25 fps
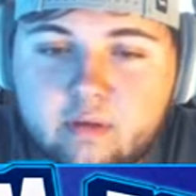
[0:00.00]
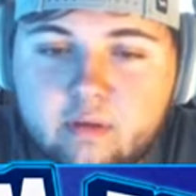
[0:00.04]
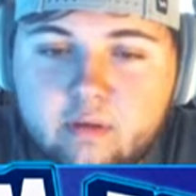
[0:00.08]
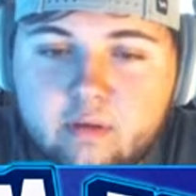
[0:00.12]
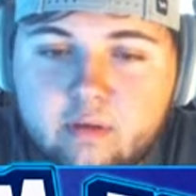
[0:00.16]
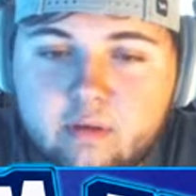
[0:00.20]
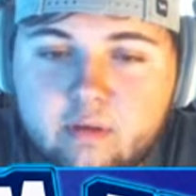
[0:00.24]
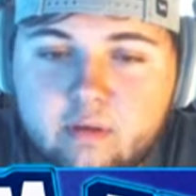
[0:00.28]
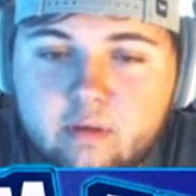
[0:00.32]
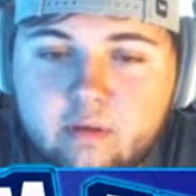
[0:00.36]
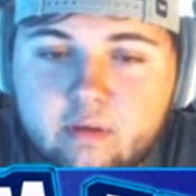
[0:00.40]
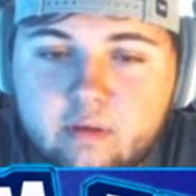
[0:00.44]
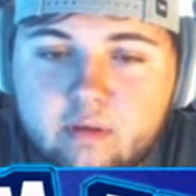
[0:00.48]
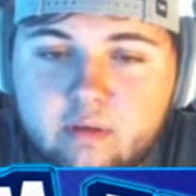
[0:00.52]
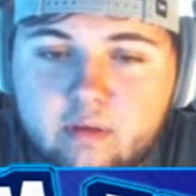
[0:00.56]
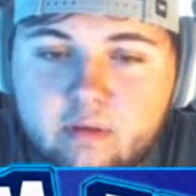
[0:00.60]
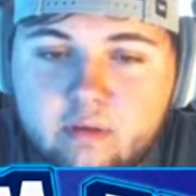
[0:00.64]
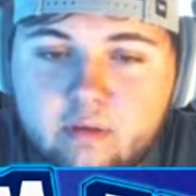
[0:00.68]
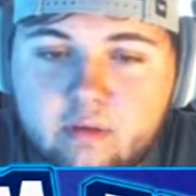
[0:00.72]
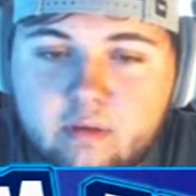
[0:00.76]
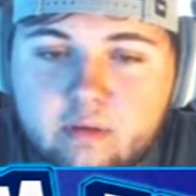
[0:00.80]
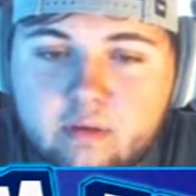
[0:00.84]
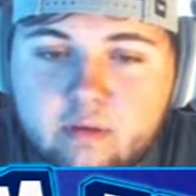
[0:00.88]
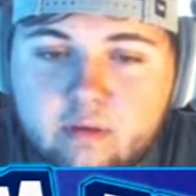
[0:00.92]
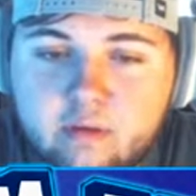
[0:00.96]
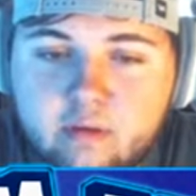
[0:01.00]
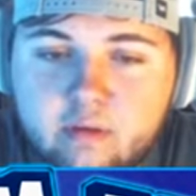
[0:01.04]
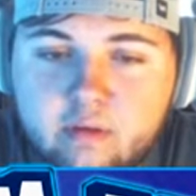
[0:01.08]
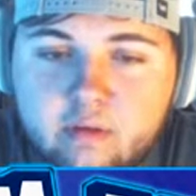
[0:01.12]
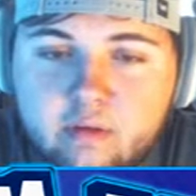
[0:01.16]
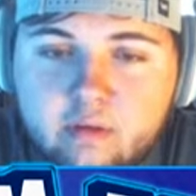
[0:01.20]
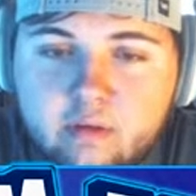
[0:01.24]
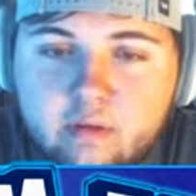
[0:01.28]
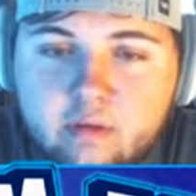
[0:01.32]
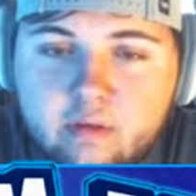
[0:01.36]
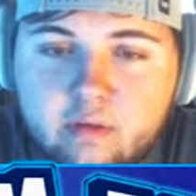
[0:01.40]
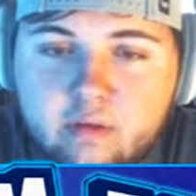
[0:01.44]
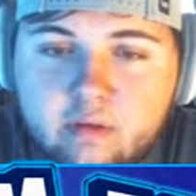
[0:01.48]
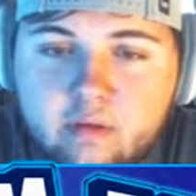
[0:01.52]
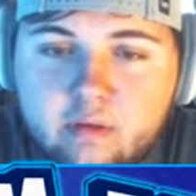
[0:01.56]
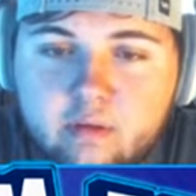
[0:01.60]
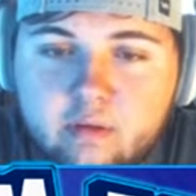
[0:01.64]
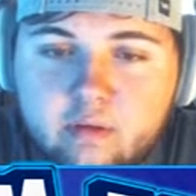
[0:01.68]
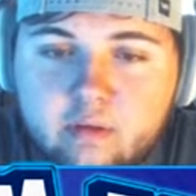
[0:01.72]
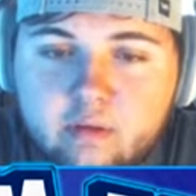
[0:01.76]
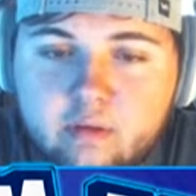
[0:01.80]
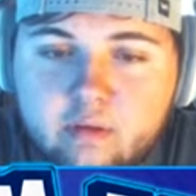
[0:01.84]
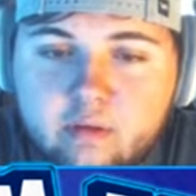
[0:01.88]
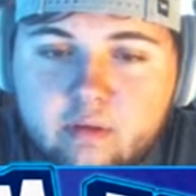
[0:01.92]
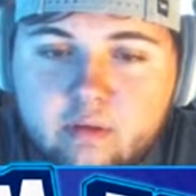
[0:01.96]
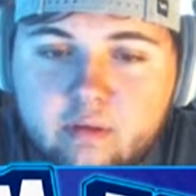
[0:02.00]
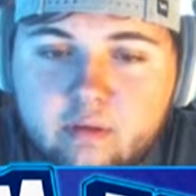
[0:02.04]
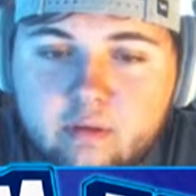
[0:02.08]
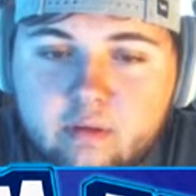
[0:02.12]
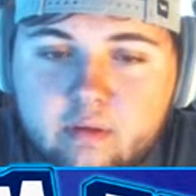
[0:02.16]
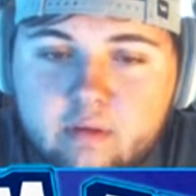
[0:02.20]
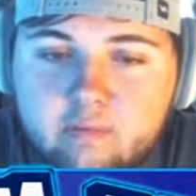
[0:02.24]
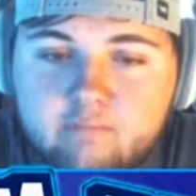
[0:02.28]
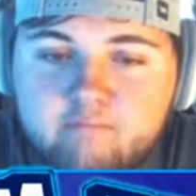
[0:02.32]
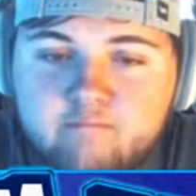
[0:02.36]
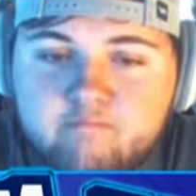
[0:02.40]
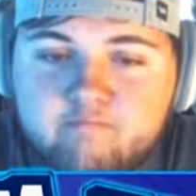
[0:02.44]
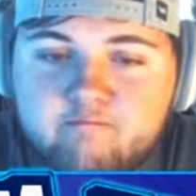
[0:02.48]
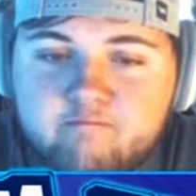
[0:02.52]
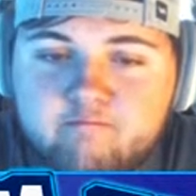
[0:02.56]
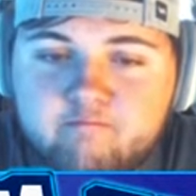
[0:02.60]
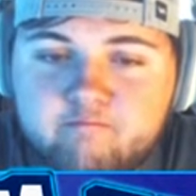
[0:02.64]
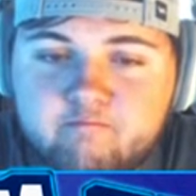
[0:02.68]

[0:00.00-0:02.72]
No one is speaking in this clip.